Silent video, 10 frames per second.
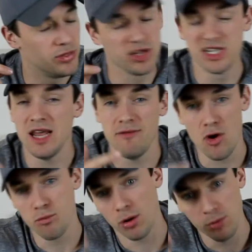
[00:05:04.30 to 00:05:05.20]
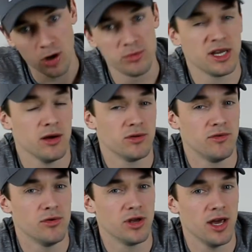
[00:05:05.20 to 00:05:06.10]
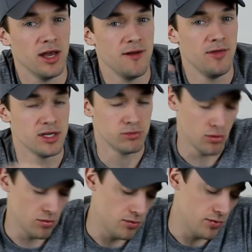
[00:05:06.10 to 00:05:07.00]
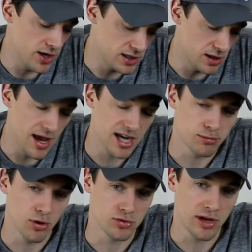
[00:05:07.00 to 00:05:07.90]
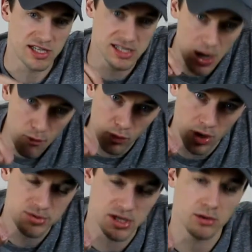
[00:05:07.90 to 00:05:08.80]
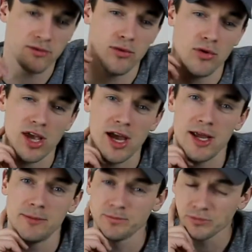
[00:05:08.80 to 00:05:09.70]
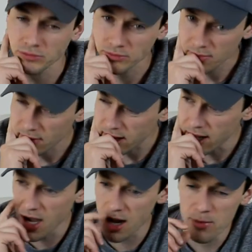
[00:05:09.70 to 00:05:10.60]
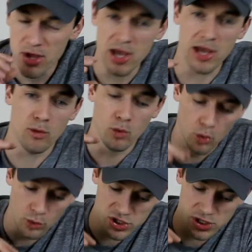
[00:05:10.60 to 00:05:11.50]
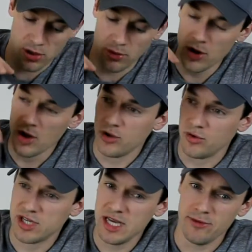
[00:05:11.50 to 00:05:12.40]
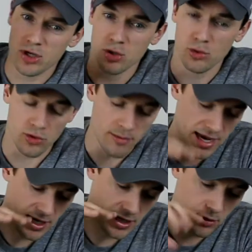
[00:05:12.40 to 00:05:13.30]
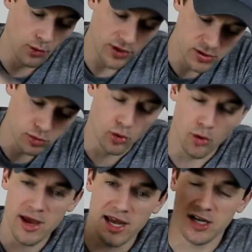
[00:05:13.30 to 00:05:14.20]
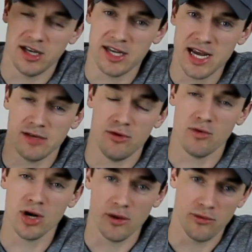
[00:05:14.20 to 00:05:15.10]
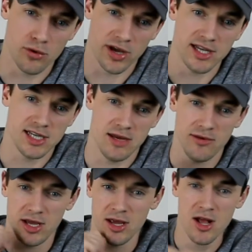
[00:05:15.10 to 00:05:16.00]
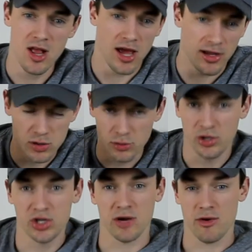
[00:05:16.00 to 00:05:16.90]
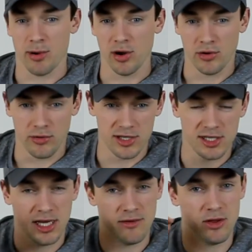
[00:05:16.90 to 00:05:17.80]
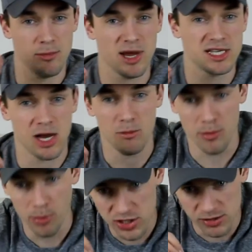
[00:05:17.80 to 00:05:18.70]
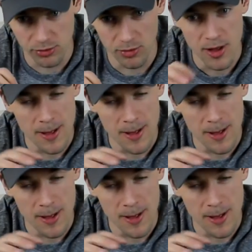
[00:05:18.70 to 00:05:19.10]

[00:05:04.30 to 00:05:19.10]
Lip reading: the TV will probably upscale to 4K. The Xbox itself will upscale to 4K. It will also, your TV should automatically, or this will automatically detect if you're running a 4K TV and do all the jiggery pokery to give it the best output possible.